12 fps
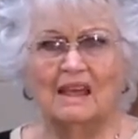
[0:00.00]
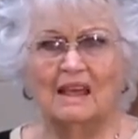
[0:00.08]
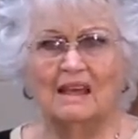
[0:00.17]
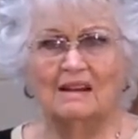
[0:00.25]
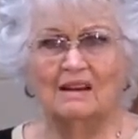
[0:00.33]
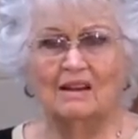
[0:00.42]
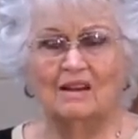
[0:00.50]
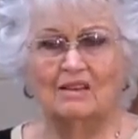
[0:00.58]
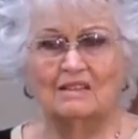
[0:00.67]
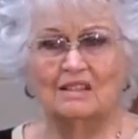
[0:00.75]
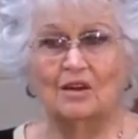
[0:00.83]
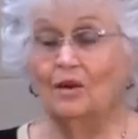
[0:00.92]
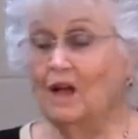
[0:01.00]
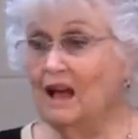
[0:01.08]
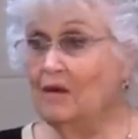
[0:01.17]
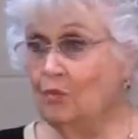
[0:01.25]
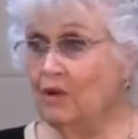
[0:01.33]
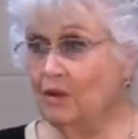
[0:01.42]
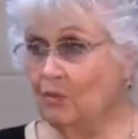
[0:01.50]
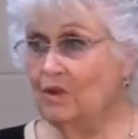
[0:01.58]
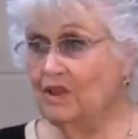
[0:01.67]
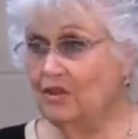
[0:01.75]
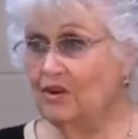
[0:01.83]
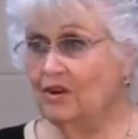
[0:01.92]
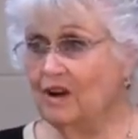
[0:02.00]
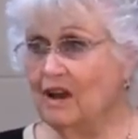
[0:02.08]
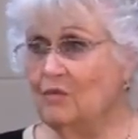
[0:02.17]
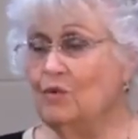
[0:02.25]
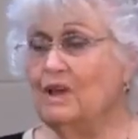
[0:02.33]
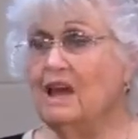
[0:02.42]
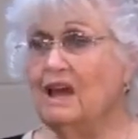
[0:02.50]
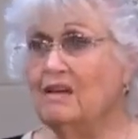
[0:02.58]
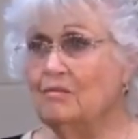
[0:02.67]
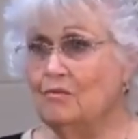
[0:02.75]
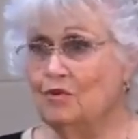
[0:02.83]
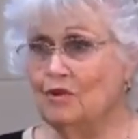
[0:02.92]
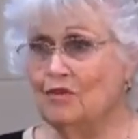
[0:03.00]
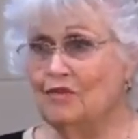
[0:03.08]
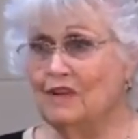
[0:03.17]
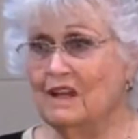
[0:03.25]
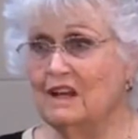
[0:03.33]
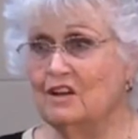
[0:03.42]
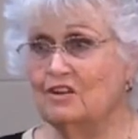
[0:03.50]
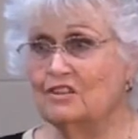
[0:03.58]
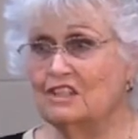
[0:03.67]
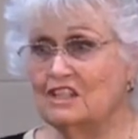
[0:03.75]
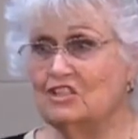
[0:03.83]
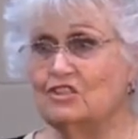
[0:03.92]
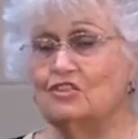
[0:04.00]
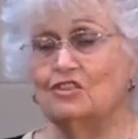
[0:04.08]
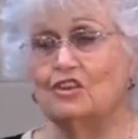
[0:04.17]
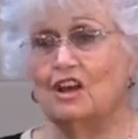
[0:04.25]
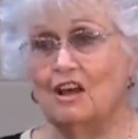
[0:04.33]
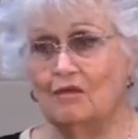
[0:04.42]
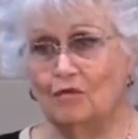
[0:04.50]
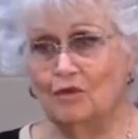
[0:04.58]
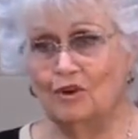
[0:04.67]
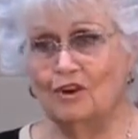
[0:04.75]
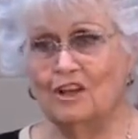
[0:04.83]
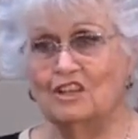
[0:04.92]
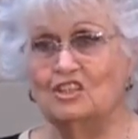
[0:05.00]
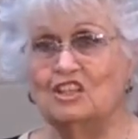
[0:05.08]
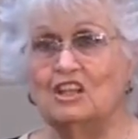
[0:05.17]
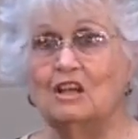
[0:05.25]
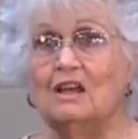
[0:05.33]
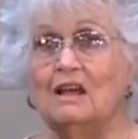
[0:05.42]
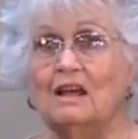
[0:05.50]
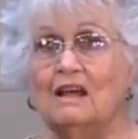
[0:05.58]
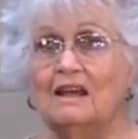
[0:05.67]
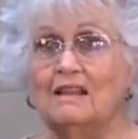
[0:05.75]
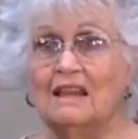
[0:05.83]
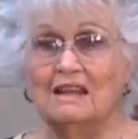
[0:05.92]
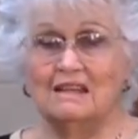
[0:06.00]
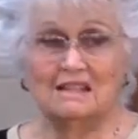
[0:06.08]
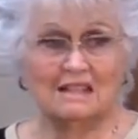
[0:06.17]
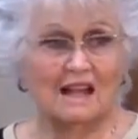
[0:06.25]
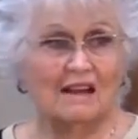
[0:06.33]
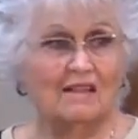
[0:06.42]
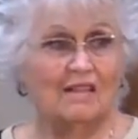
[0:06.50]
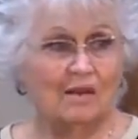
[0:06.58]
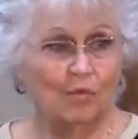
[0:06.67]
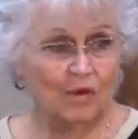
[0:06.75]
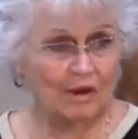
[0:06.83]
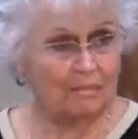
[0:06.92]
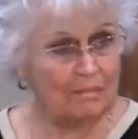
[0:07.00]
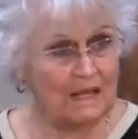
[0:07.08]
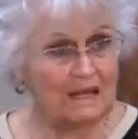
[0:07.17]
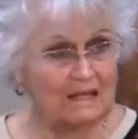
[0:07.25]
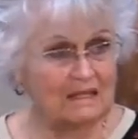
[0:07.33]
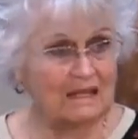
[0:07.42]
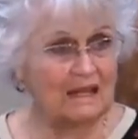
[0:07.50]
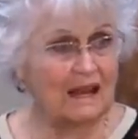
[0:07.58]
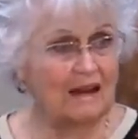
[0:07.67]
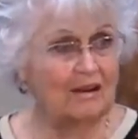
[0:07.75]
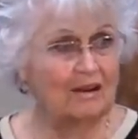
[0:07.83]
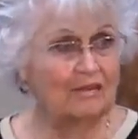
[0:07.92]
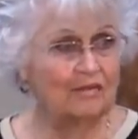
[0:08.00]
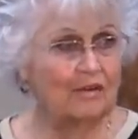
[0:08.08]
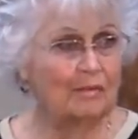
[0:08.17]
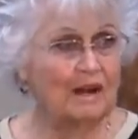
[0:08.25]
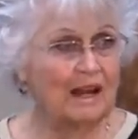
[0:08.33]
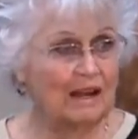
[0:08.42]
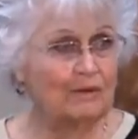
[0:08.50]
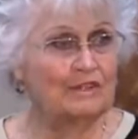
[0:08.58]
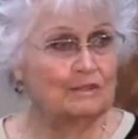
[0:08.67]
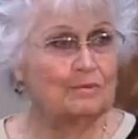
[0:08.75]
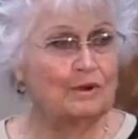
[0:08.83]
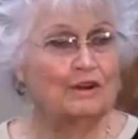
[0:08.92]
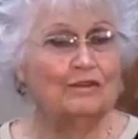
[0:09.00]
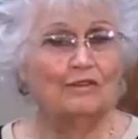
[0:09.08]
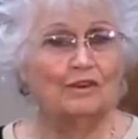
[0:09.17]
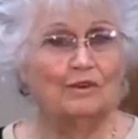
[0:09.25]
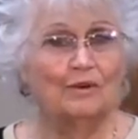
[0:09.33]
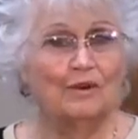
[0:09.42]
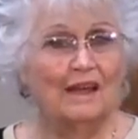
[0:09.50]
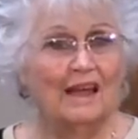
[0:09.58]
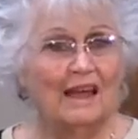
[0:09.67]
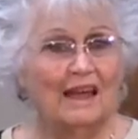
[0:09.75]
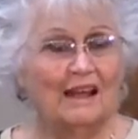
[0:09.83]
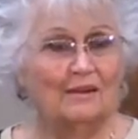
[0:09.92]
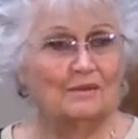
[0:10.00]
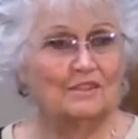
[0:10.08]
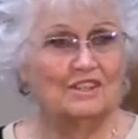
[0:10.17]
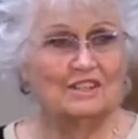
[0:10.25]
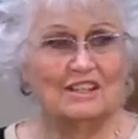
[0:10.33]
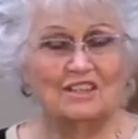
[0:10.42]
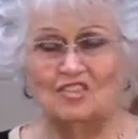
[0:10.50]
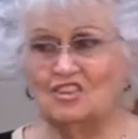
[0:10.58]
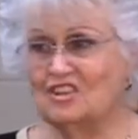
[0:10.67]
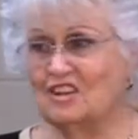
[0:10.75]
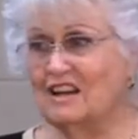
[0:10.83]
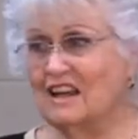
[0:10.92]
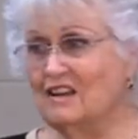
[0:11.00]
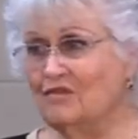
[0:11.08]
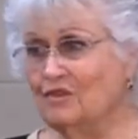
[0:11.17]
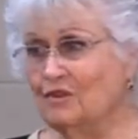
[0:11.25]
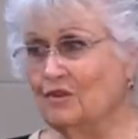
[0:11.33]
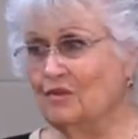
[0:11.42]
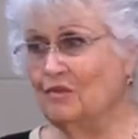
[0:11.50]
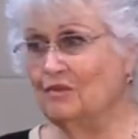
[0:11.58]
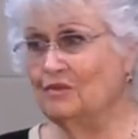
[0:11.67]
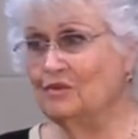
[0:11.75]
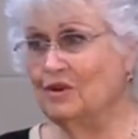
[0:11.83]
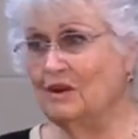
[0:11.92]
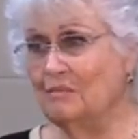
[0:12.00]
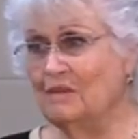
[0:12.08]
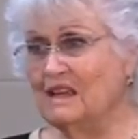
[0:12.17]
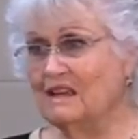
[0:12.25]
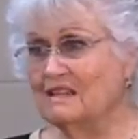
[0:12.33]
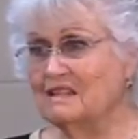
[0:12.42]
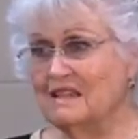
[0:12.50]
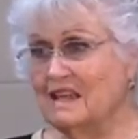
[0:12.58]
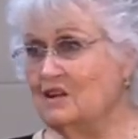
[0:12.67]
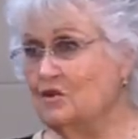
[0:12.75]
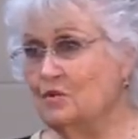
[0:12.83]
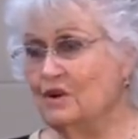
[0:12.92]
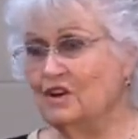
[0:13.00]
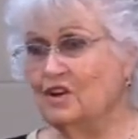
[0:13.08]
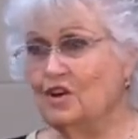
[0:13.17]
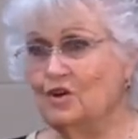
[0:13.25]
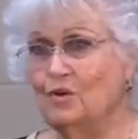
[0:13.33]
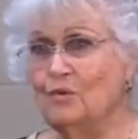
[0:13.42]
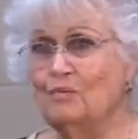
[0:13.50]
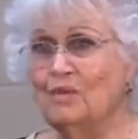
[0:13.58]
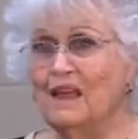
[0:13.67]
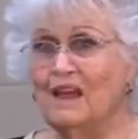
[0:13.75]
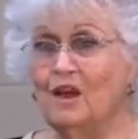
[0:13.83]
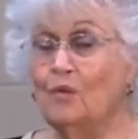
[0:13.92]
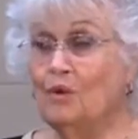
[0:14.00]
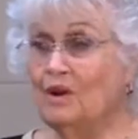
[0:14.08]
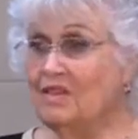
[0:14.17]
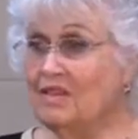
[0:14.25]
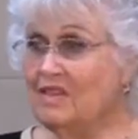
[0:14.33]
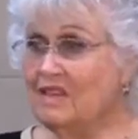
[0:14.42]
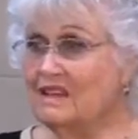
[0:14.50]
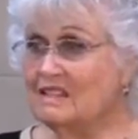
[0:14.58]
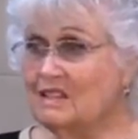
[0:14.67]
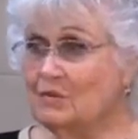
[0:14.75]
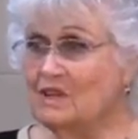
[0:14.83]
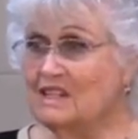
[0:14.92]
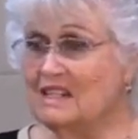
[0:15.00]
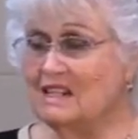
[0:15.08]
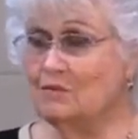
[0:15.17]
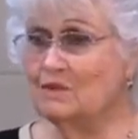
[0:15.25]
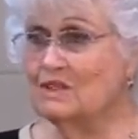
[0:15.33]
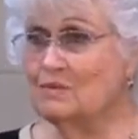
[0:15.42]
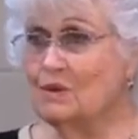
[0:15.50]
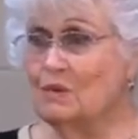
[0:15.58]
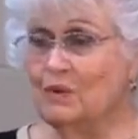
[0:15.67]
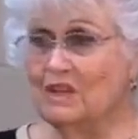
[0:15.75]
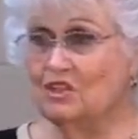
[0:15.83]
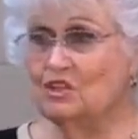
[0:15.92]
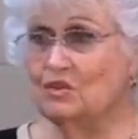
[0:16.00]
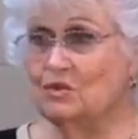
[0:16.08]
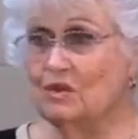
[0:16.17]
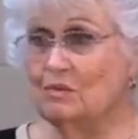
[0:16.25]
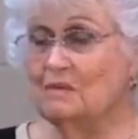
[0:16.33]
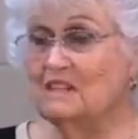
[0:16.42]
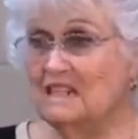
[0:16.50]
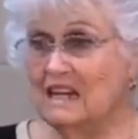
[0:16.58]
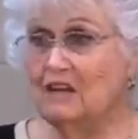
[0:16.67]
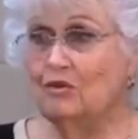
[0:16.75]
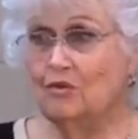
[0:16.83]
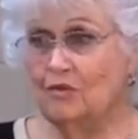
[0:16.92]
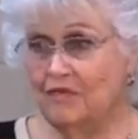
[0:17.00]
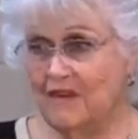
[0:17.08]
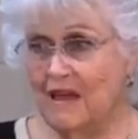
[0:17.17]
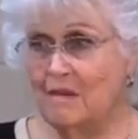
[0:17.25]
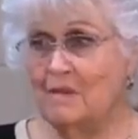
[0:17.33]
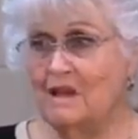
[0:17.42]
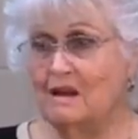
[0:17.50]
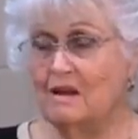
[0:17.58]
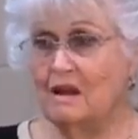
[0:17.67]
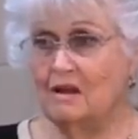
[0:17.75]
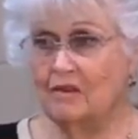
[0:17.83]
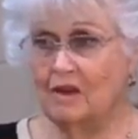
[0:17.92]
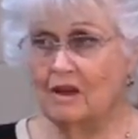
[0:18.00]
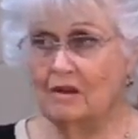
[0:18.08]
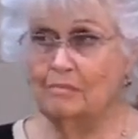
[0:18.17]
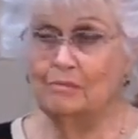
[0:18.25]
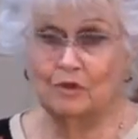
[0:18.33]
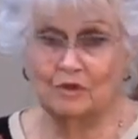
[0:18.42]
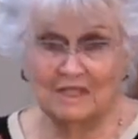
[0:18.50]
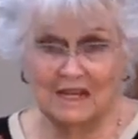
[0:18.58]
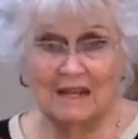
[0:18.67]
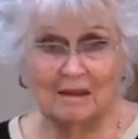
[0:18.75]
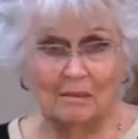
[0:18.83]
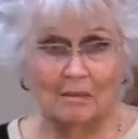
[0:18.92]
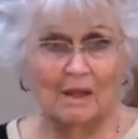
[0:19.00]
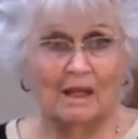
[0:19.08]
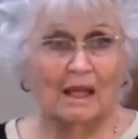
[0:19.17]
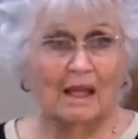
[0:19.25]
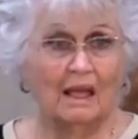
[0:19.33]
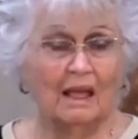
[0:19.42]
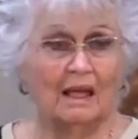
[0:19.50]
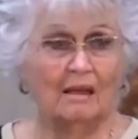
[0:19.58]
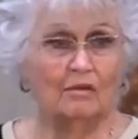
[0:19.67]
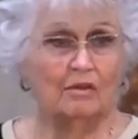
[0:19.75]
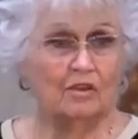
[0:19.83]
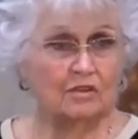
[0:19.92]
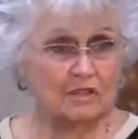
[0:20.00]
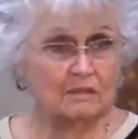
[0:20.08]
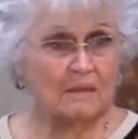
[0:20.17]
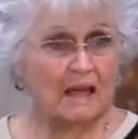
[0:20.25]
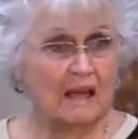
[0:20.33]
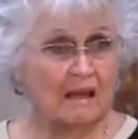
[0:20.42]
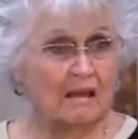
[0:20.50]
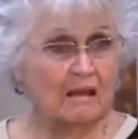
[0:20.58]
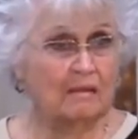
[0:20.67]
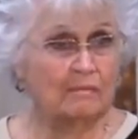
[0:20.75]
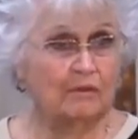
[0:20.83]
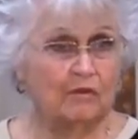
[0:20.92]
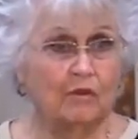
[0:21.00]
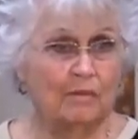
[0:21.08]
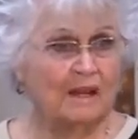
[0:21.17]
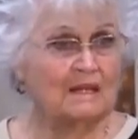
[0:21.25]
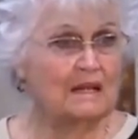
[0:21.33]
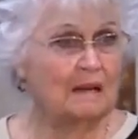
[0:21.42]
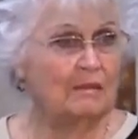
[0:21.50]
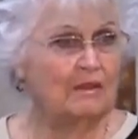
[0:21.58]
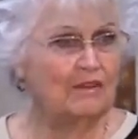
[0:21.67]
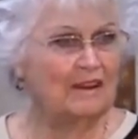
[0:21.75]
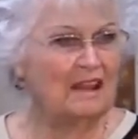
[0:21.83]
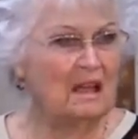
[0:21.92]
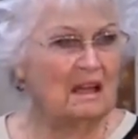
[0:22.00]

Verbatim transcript: And so I went with her, and we had more fun. And her sister took off work, and they decided they wanted me to see Ireland from an Irish point of view. And it was just such a delightful trip because they knew where to go. One of the things that we did was we went to the Potato Famine Museum. And years back, before my time even,